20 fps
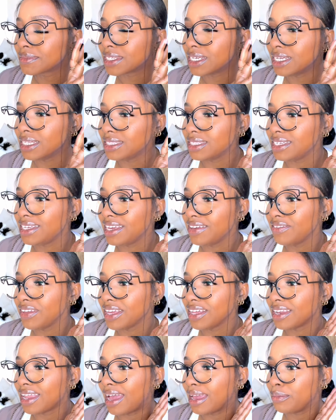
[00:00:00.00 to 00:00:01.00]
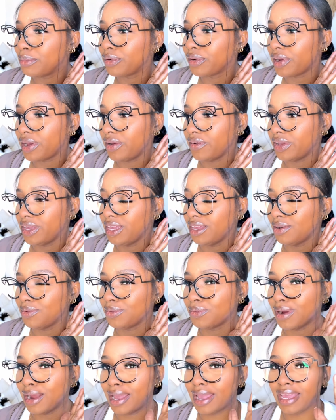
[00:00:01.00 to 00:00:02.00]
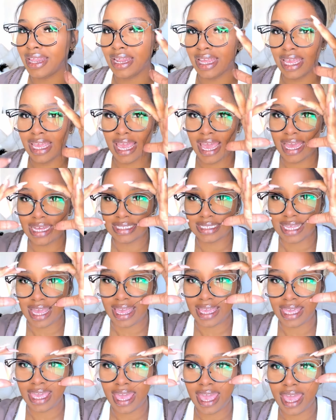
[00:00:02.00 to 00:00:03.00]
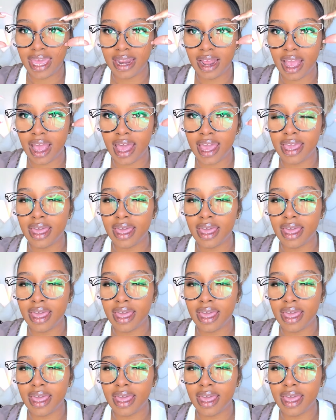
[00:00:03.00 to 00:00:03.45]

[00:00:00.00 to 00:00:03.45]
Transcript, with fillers: It's giving librarian, right? It has that cat eye